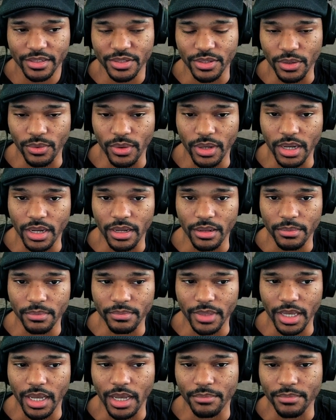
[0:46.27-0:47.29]
So
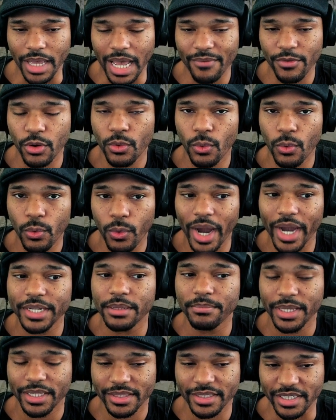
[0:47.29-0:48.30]
I have quite
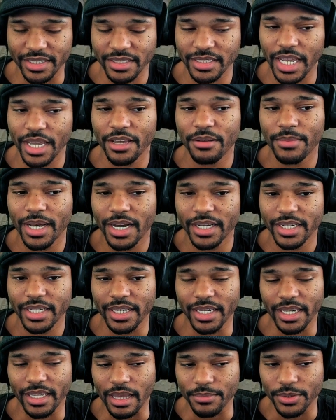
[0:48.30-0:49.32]
a bit to say about
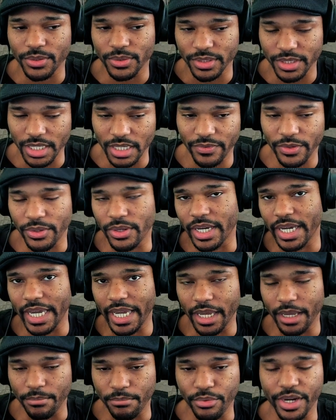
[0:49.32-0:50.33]
it, and I'm going to give you
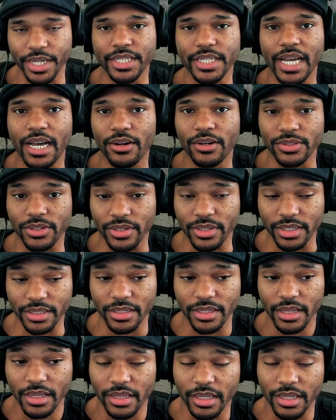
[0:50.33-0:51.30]
a breakdown on